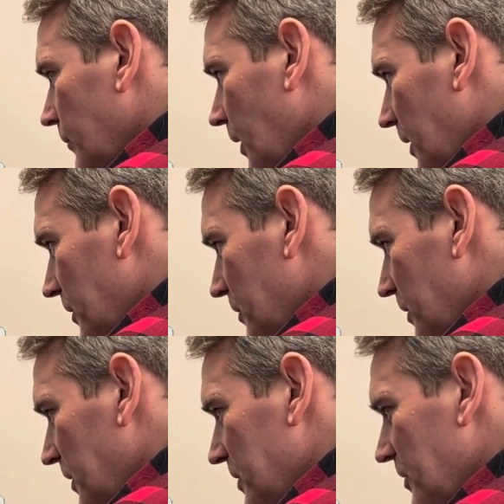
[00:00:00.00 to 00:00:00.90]
I know. I
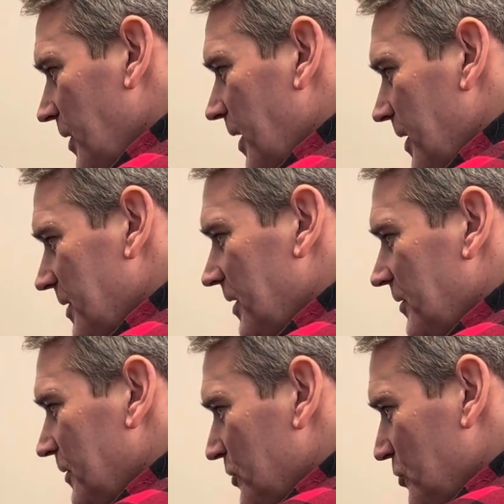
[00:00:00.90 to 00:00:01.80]
see the eyes getting a
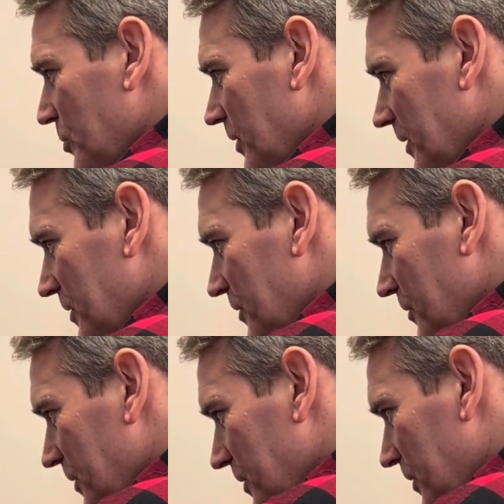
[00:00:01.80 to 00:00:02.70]
little droopy. Let's go.
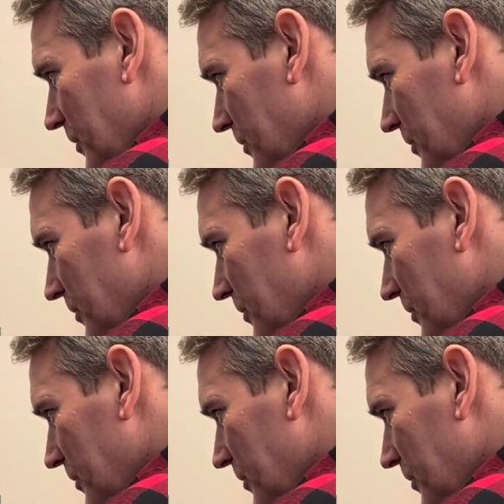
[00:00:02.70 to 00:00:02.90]
Let's go.